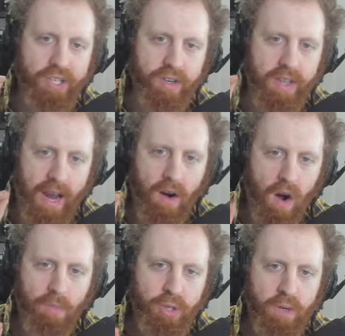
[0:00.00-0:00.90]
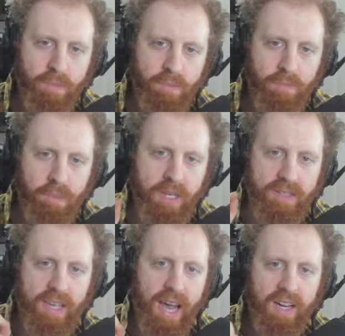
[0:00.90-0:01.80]
to the air option, but
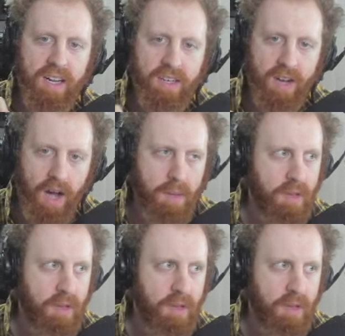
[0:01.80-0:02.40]
doesn't get it in time.